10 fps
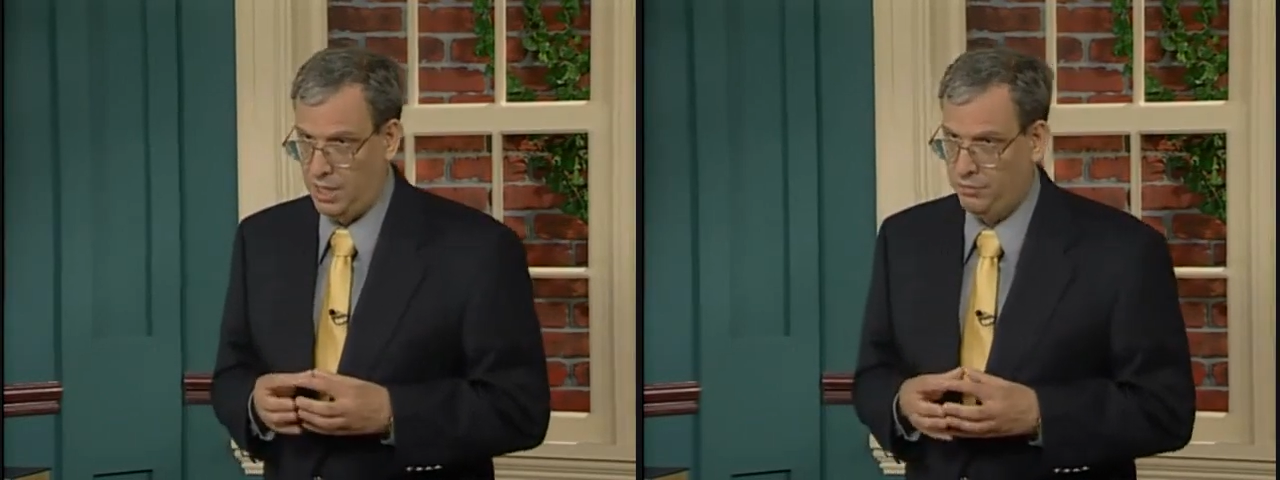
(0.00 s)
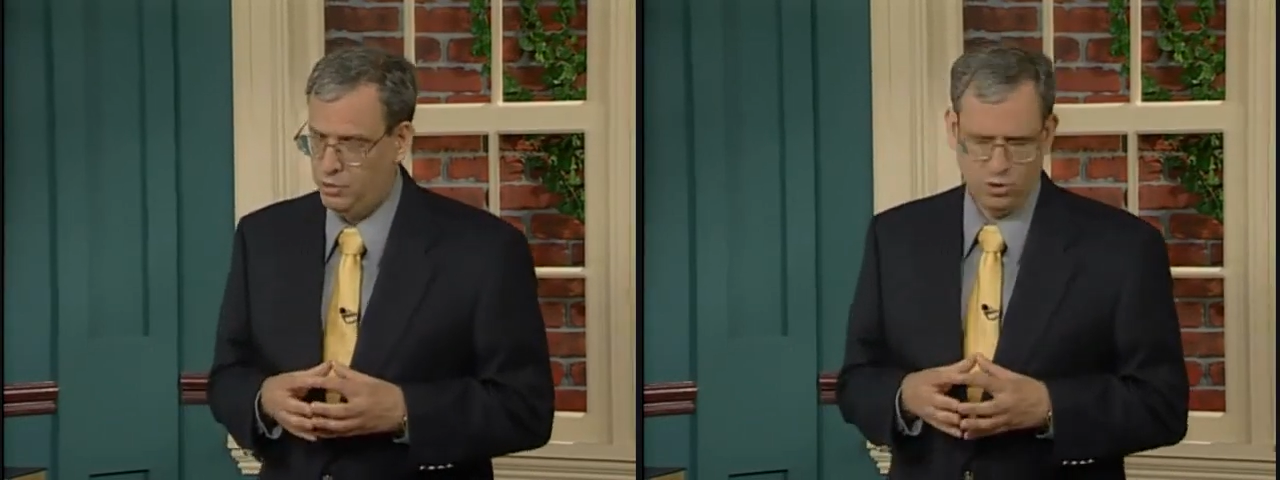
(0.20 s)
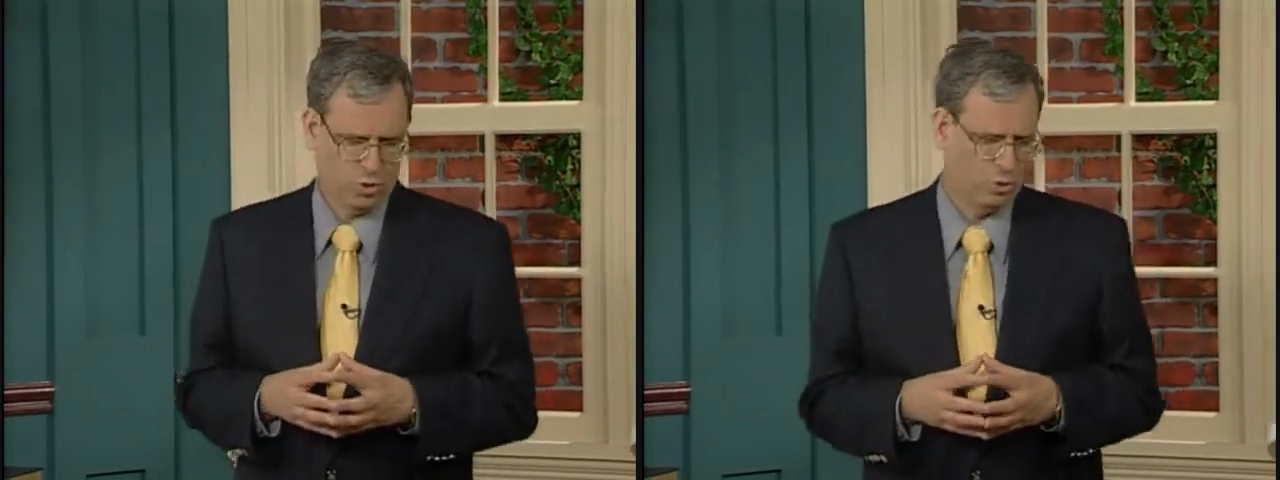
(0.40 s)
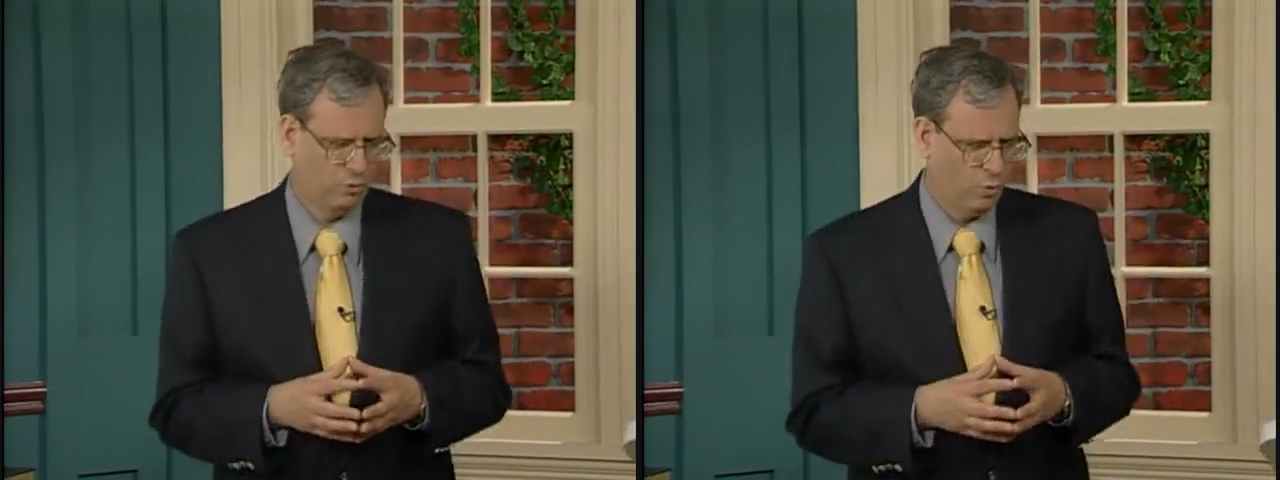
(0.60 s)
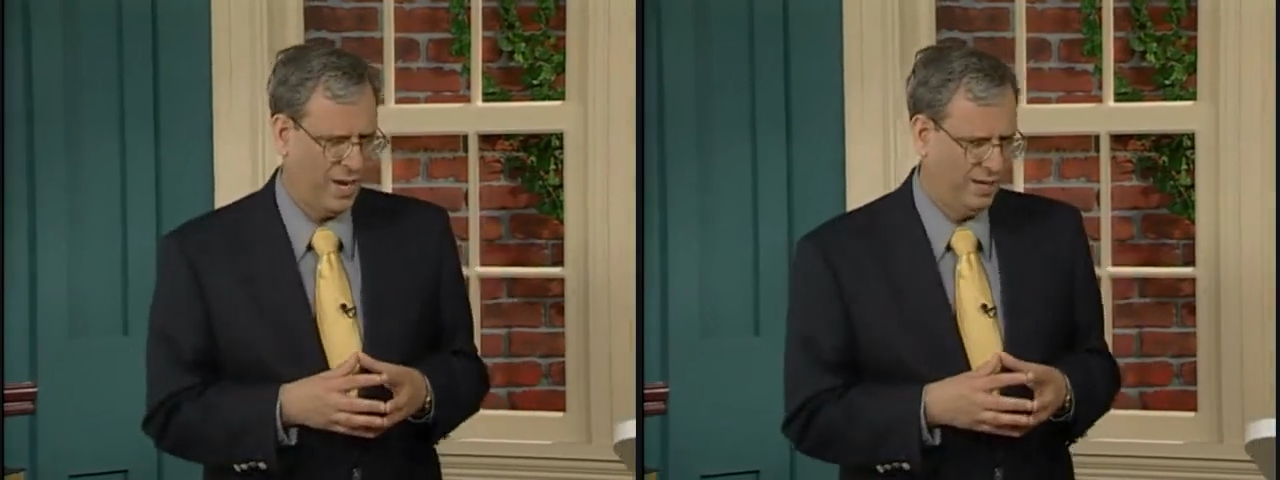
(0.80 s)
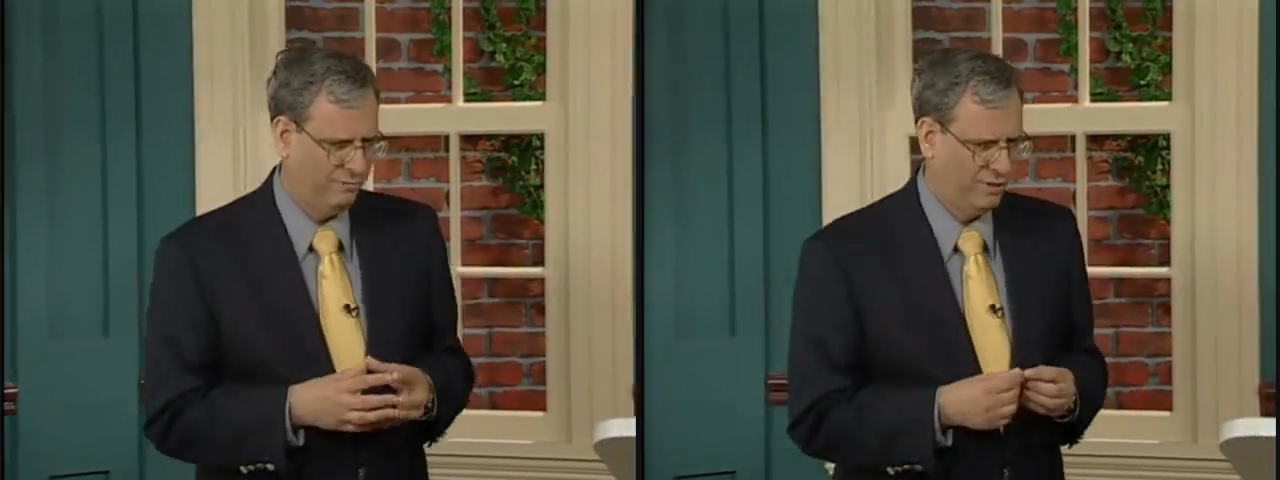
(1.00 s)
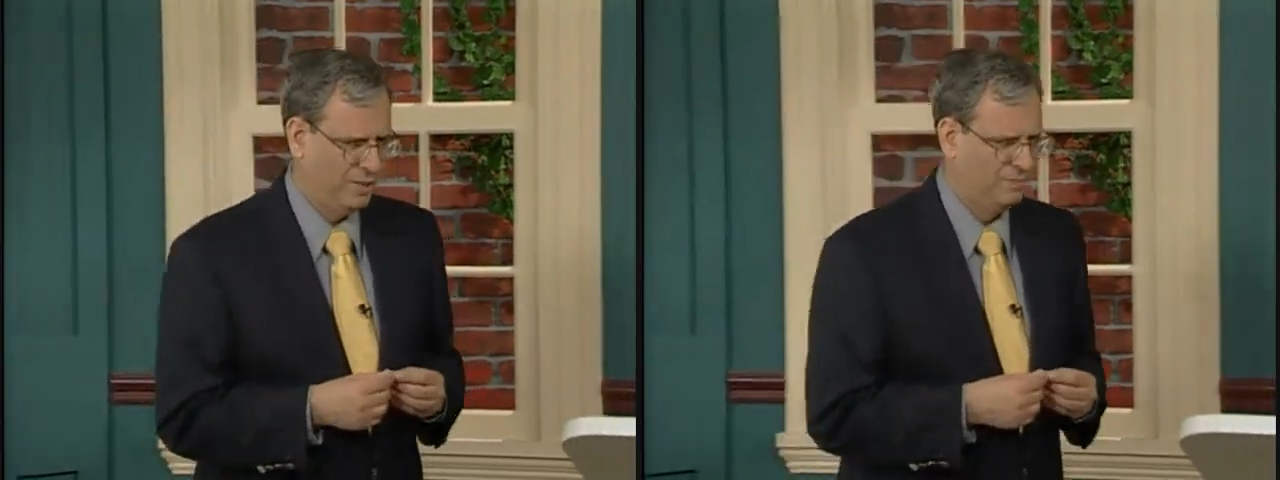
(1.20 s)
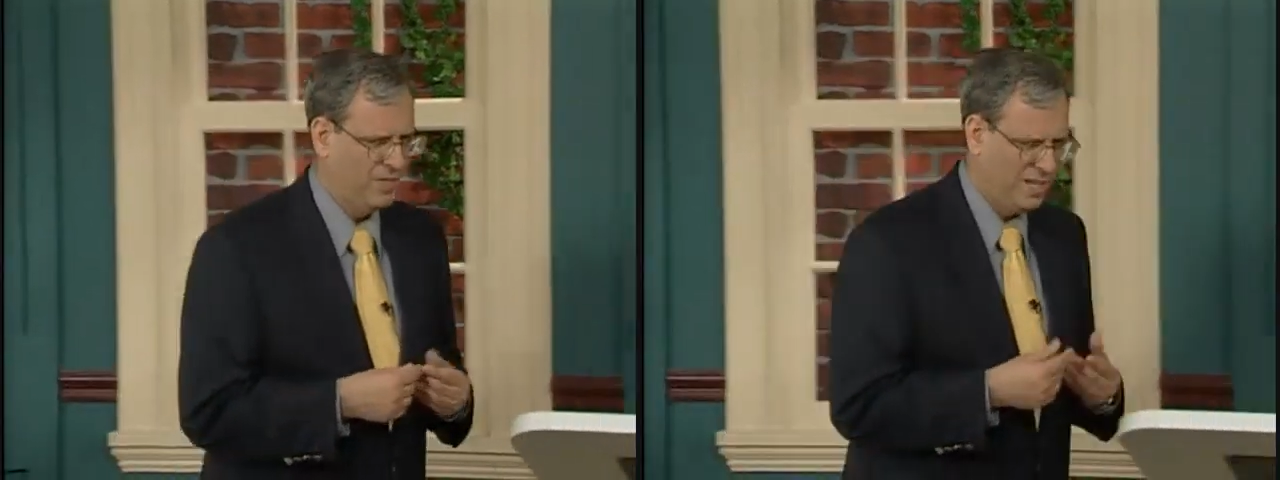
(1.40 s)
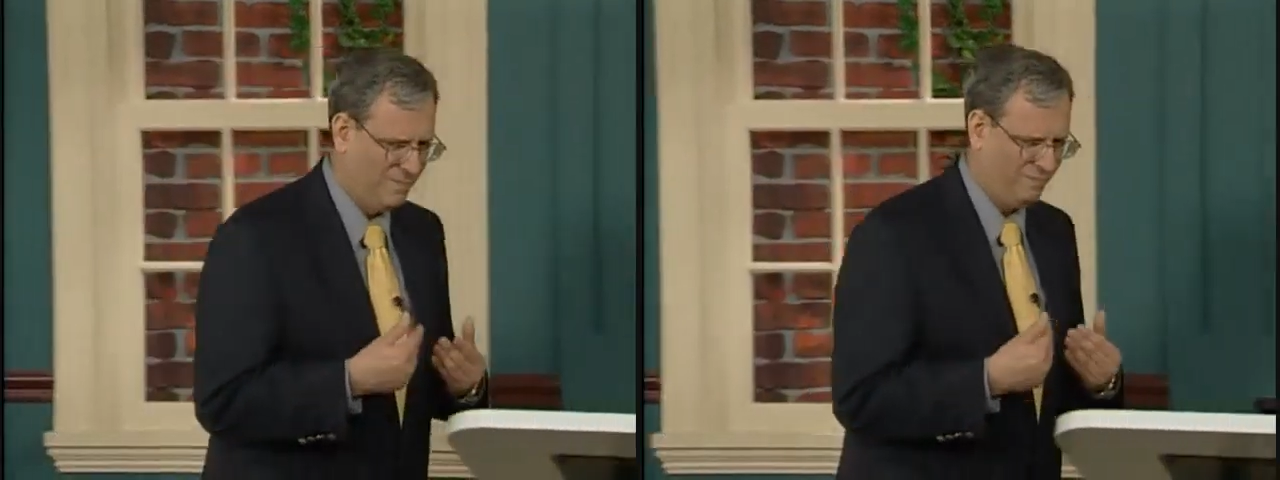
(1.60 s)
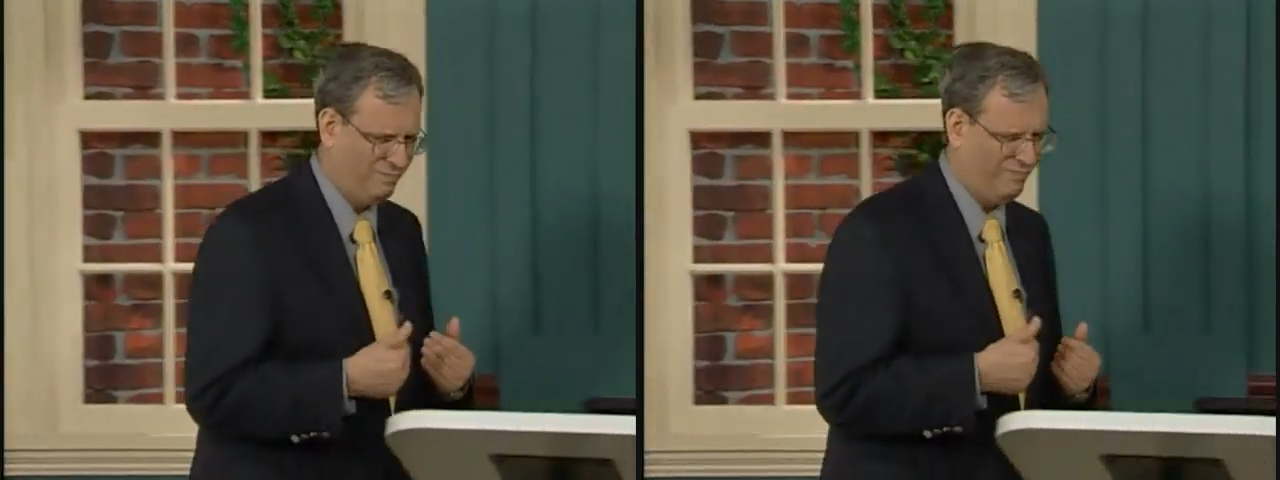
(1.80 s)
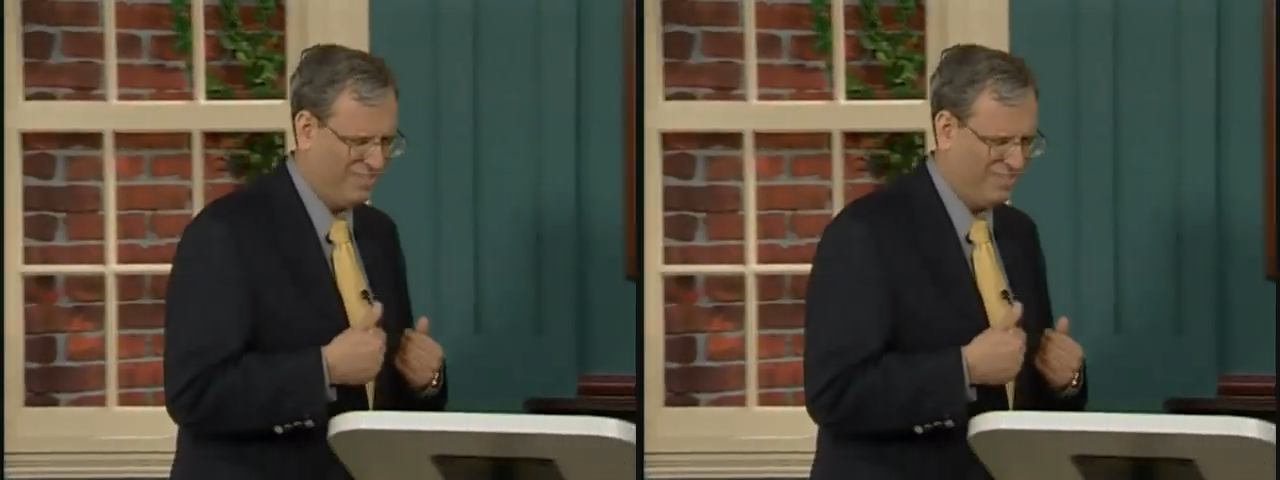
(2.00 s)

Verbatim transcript: Uh, this is sort of way of um, you know,